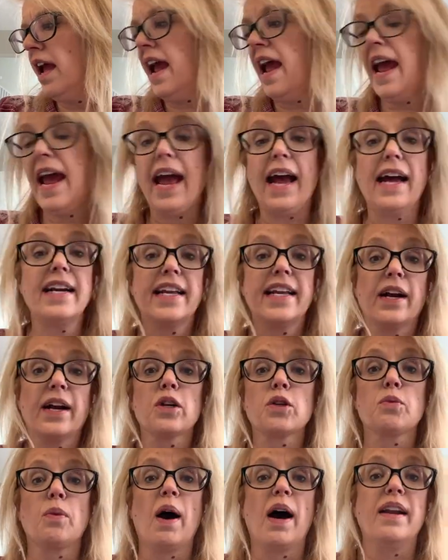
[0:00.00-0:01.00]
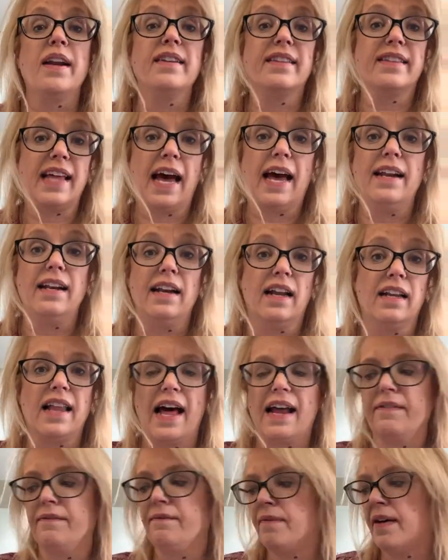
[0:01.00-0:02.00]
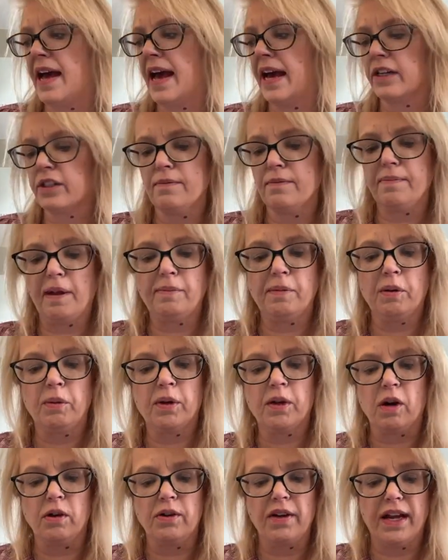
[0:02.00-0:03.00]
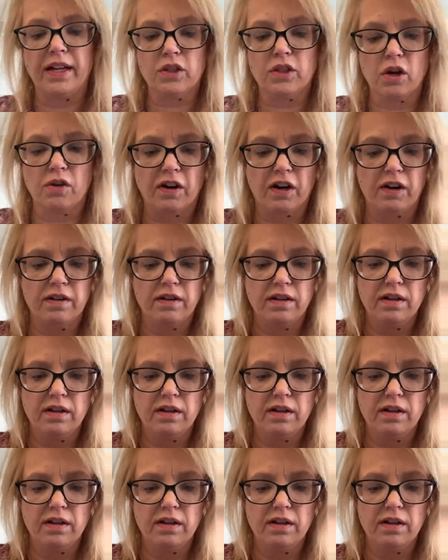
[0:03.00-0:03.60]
And here's one that a lot of action people will go nuts over.